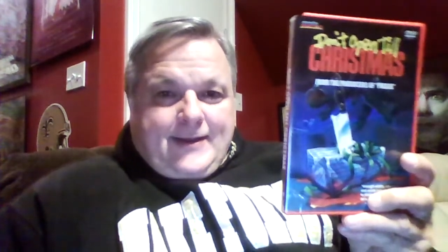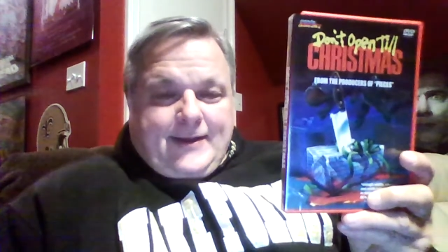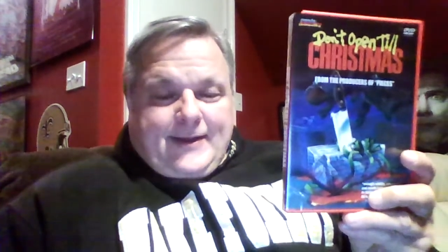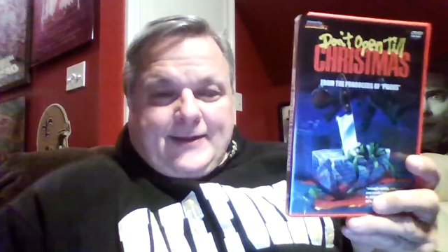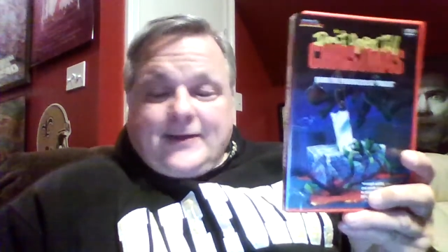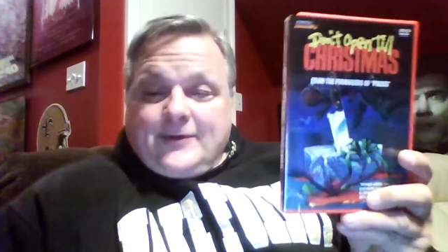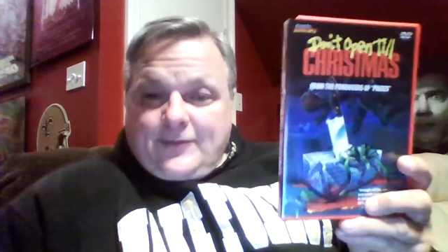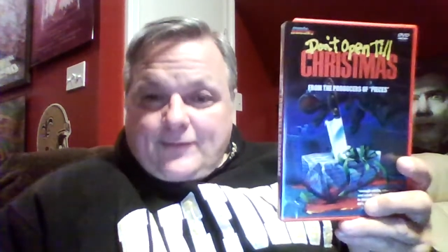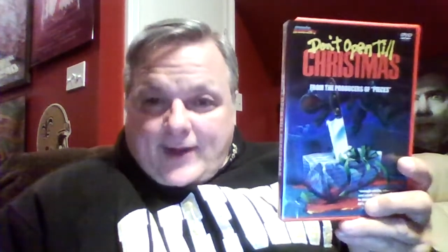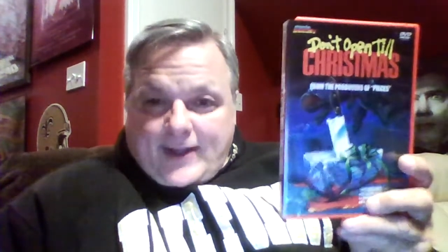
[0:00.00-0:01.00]
And then a
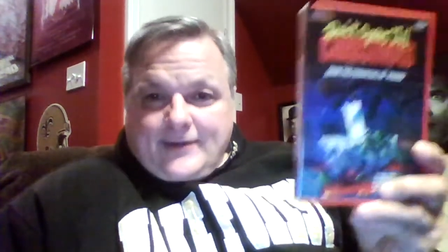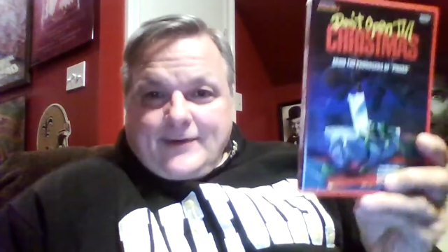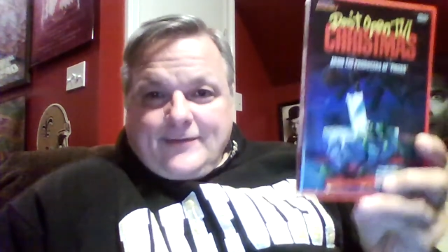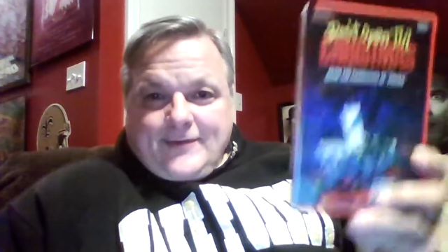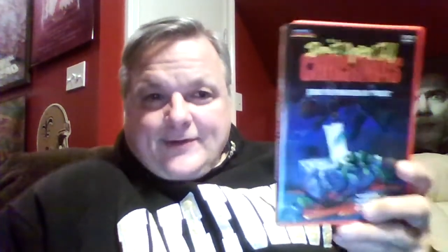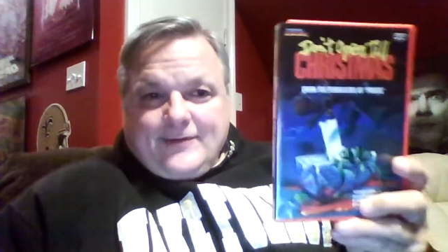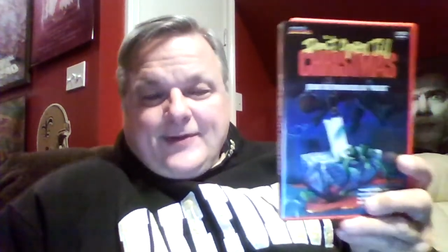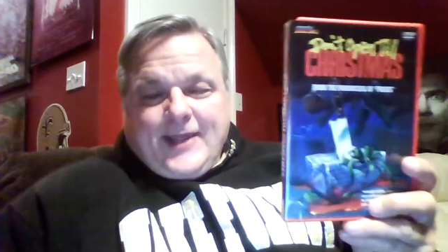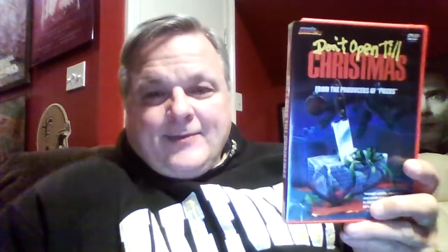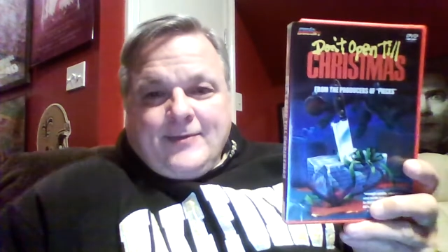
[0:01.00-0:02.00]
new writer and director
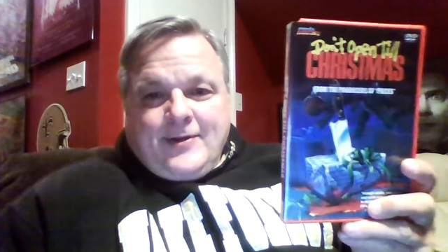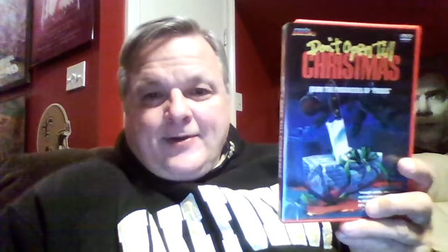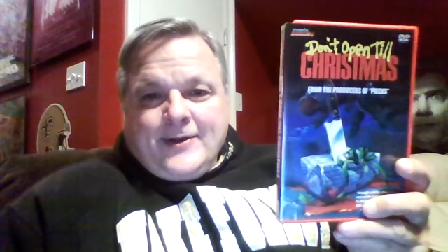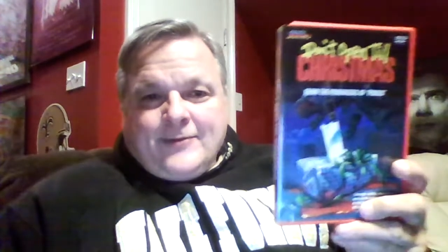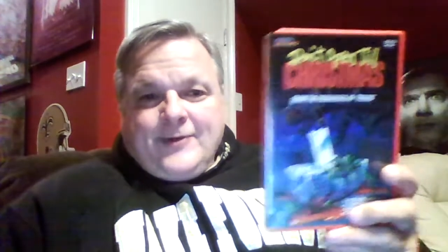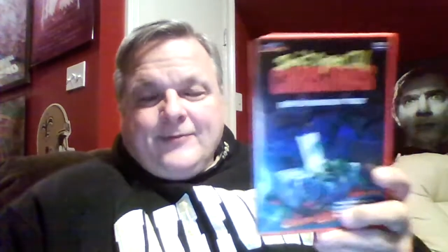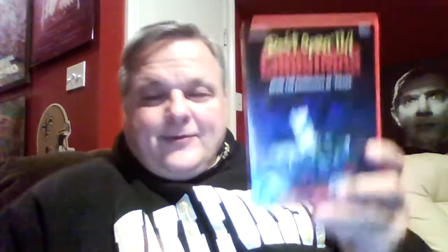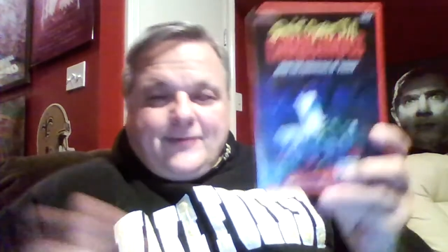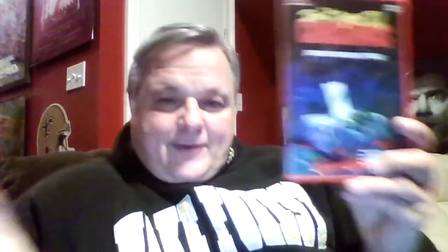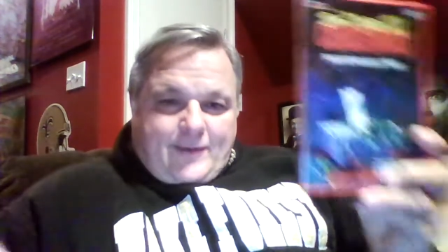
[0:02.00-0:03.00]
came along and
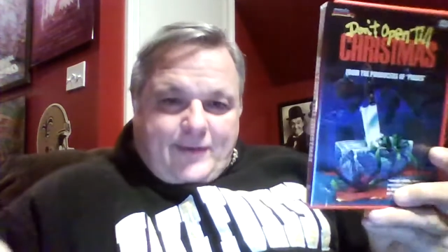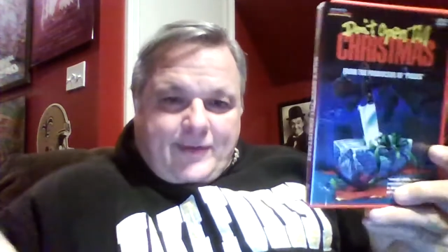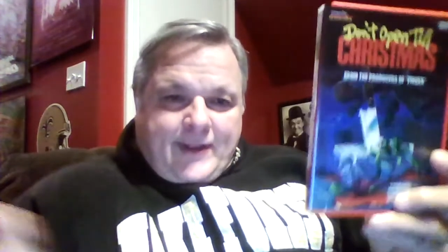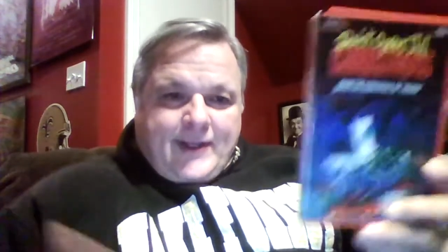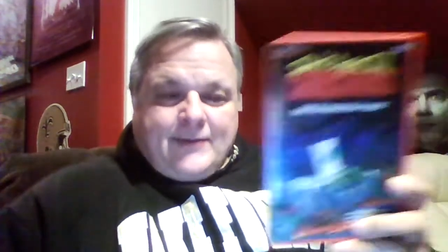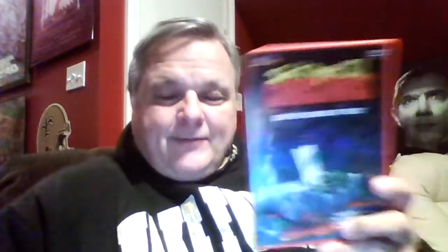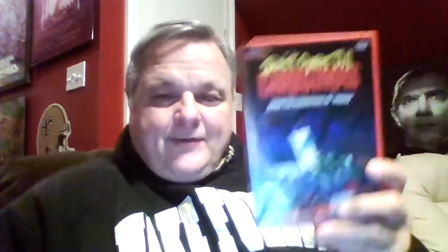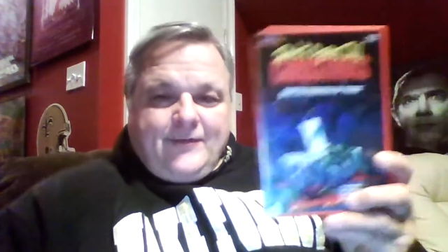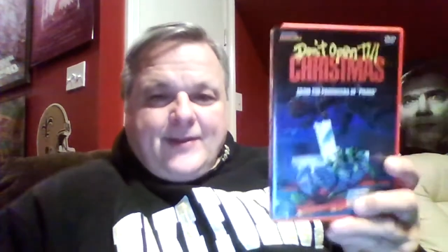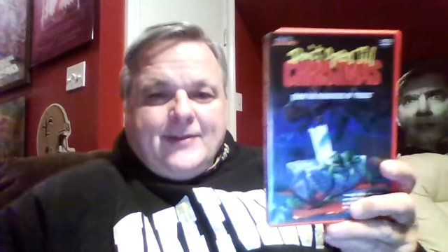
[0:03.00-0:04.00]
rewrote the whole thing and
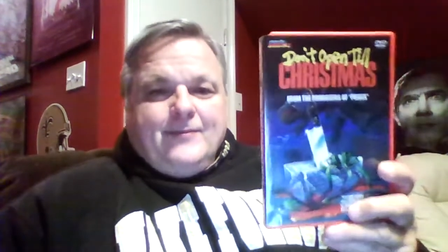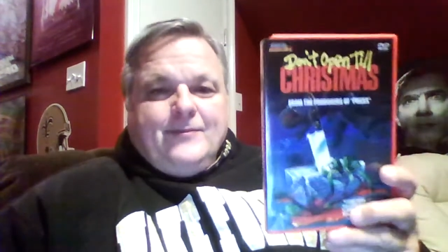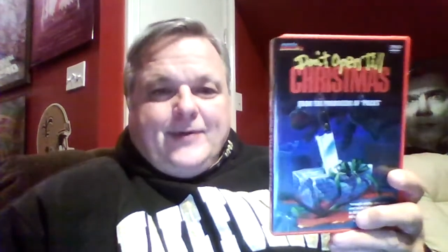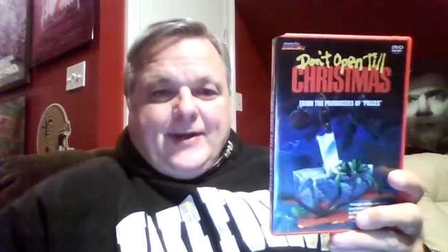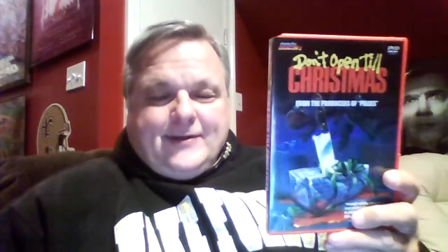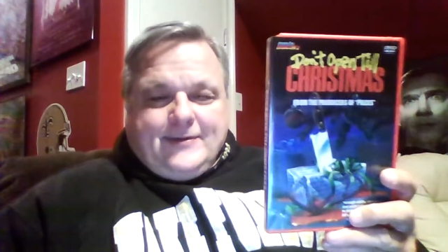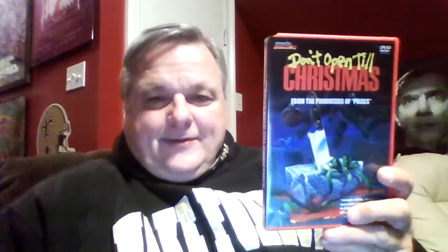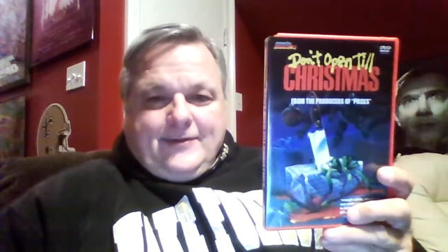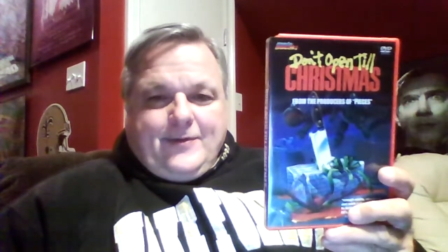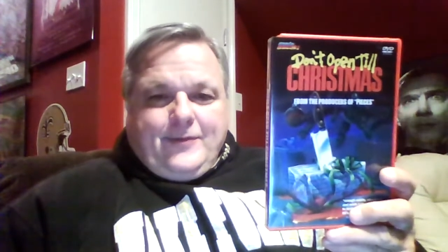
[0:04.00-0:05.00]
reshot
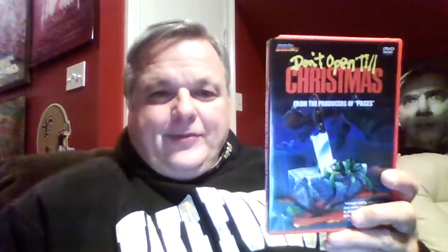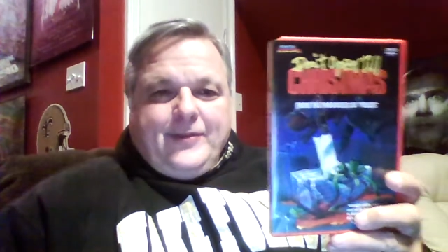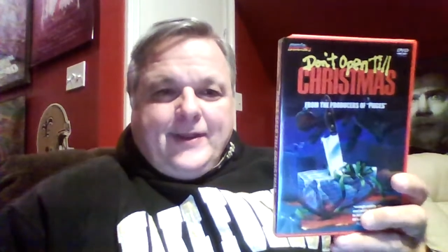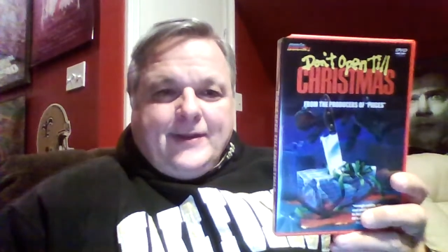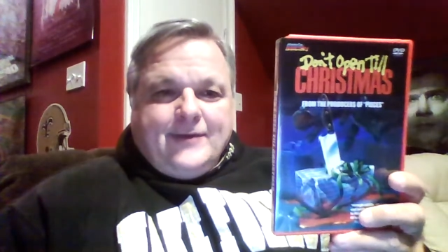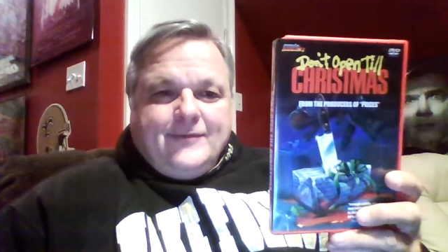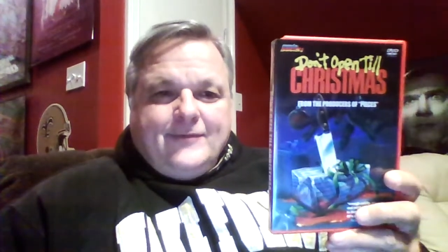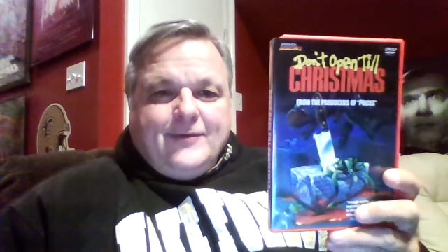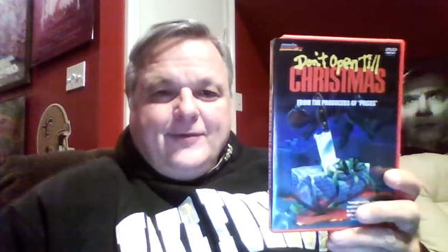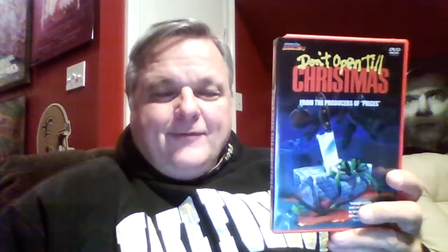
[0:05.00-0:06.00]
practically the whole thing.
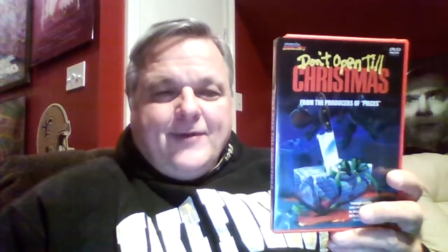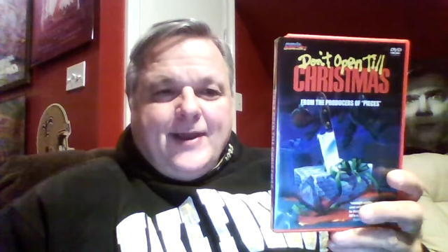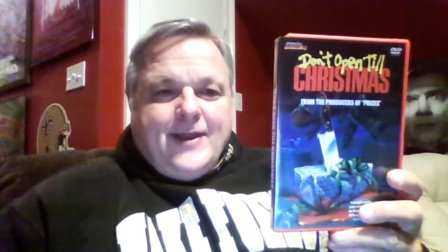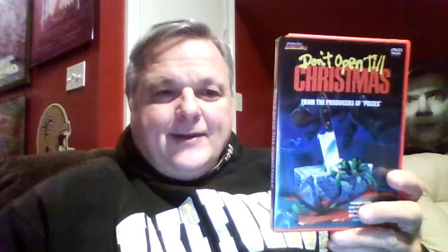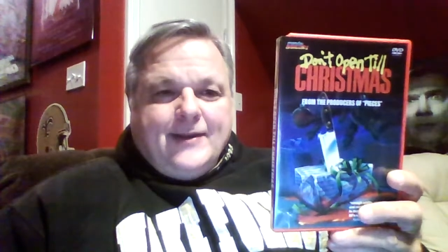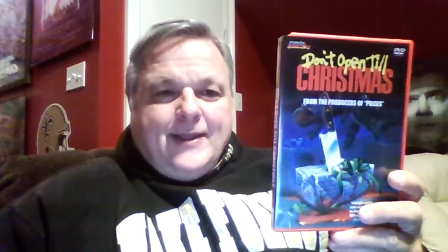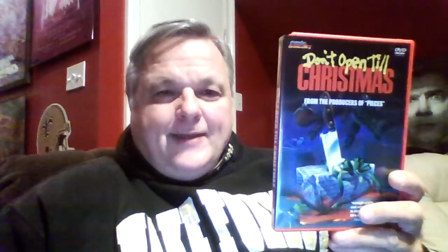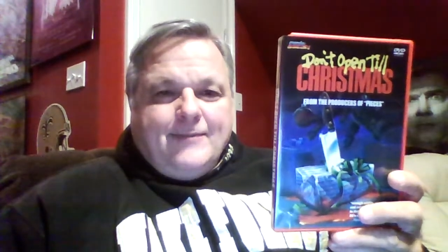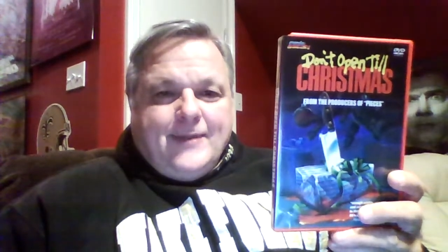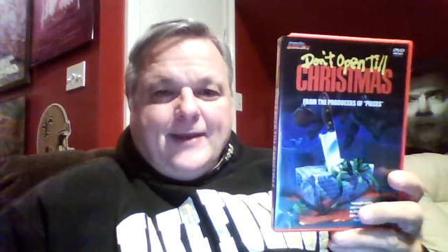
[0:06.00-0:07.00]
So you've got a
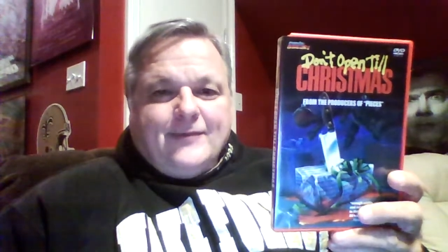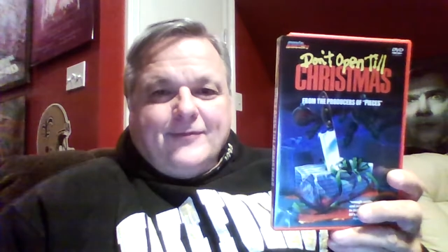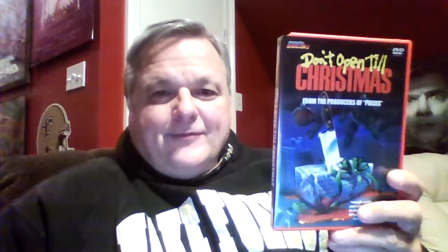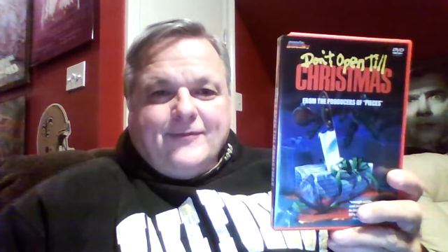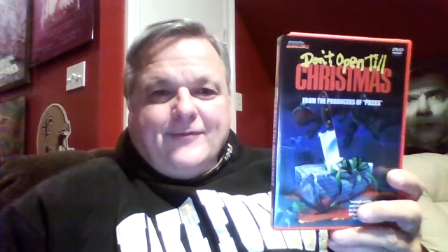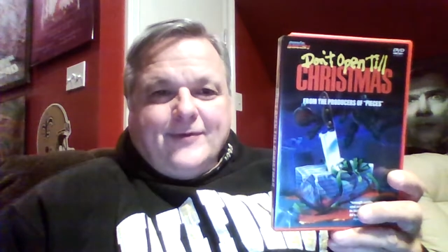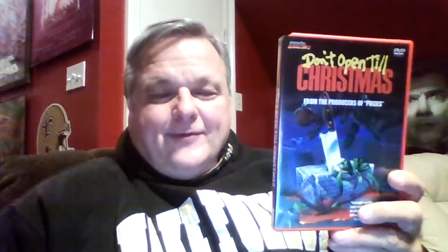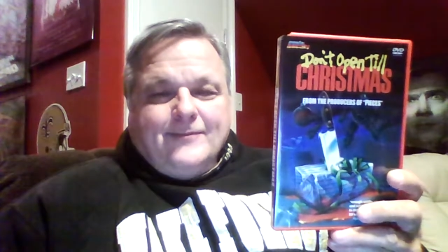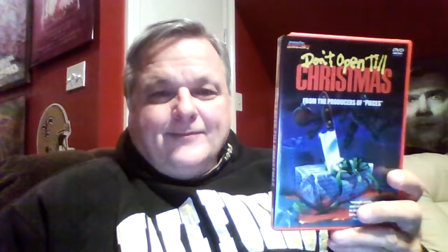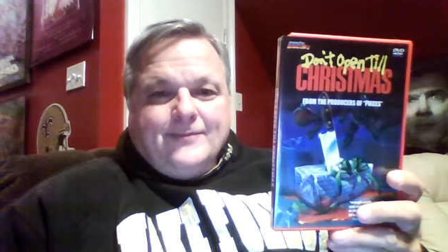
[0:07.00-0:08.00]
mess of a
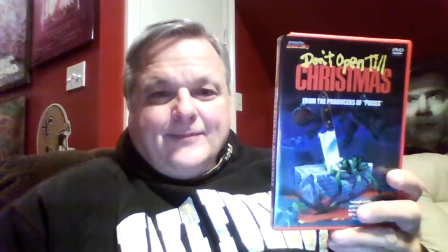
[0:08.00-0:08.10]
film.